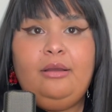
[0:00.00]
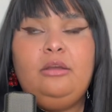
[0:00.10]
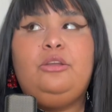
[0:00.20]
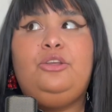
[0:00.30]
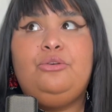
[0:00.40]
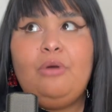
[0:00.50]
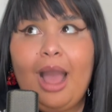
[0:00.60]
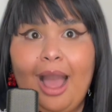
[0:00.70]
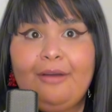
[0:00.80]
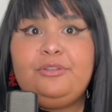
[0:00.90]
You
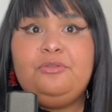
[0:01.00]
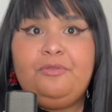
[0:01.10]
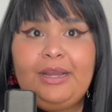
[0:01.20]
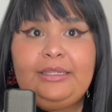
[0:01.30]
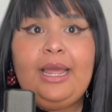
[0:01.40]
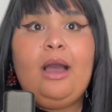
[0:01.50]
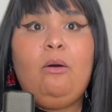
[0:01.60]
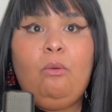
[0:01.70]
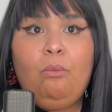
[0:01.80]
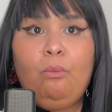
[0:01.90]
have to find
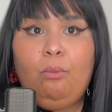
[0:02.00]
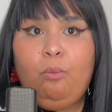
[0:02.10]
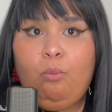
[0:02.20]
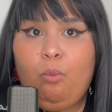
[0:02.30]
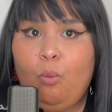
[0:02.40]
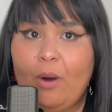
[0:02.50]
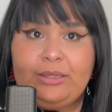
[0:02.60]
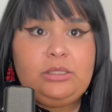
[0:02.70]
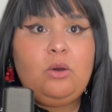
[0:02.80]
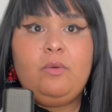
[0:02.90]
out
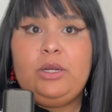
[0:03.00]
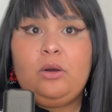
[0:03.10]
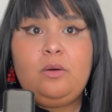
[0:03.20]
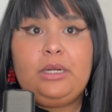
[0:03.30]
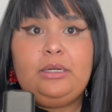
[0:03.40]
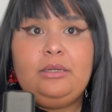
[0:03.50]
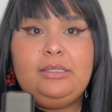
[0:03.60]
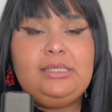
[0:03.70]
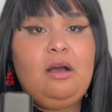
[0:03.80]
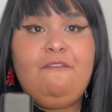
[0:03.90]
what's going on.
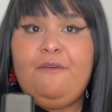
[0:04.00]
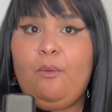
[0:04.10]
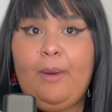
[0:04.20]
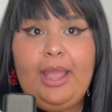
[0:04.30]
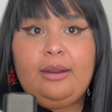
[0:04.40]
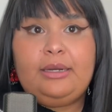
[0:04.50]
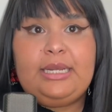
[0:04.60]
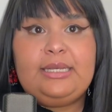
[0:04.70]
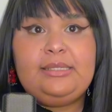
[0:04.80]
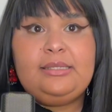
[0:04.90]

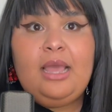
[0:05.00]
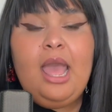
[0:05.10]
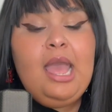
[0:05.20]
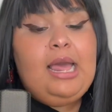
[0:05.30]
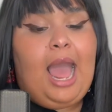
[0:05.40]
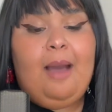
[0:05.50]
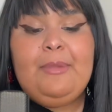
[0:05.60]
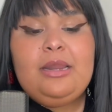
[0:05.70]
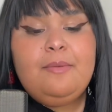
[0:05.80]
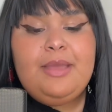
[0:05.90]
Self-awareness. I'm
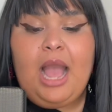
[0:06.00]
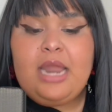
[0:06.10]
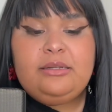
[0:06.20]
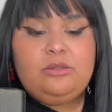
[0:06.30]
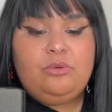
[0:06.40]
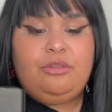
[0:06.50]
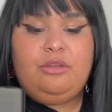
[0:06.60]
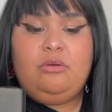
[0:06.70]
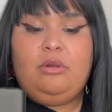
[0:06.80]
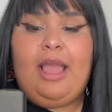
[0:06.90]
going to be honest with
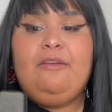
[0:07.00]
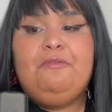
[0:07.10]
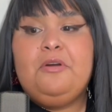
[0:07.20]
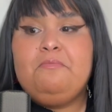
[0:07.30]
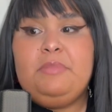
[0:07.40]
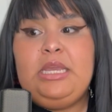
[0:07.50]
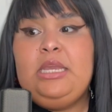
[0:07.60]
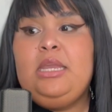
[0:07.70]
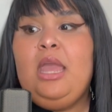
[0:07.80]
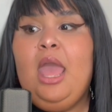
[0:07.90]
you. Like, for
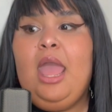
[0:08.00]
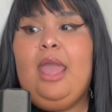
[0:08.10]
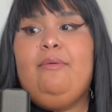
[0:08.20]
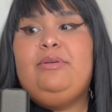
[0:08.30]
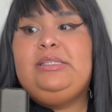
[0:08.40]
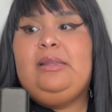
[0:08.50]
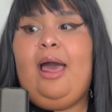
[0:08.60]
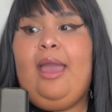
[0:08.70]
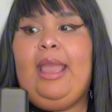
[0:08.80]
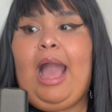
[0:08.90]
me, it was
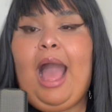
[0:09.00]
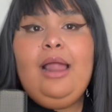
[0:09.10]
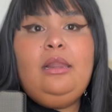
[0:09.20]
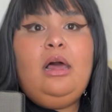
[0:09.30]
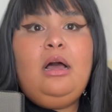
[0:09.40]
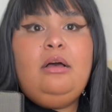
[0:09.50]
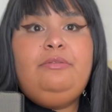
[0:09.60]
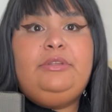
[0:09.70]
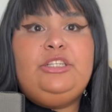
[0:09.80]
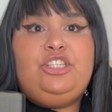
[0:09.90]
like, I love
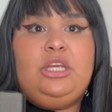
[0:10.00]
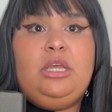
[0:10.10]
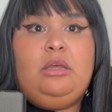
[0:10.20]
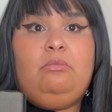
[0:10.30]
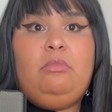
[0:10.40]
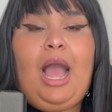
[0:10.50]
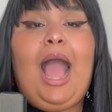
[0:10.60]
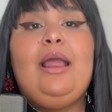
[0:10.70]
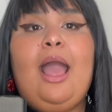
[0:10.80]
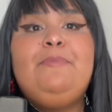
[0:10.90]
the gym.
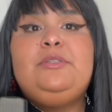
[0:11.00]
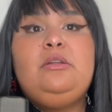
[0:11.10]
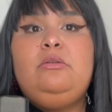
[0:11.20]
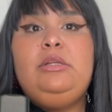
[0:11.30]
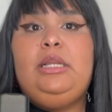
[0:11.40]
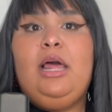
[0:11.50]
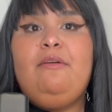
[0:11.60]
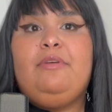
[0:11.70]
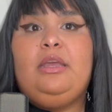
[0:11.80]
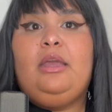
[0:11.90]
I absolutely
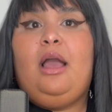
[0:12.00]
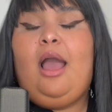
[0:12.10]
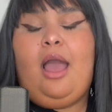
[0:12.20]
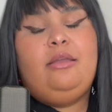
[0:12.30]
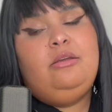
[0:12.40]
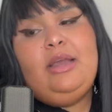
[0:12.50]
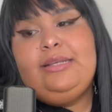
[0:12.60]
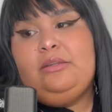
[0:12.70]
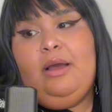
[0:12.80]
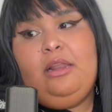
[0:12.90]
love it. You
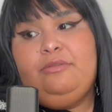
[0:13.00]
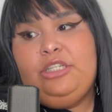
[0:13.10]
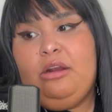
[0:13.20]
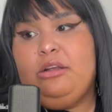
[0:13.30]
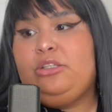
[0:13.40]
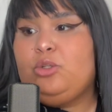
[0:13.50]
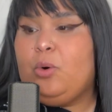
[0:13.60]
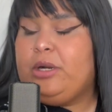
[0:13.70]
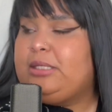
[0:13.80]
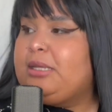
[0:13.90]
guys know I love sharing
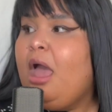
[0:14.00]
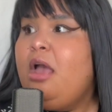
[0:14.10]
stories.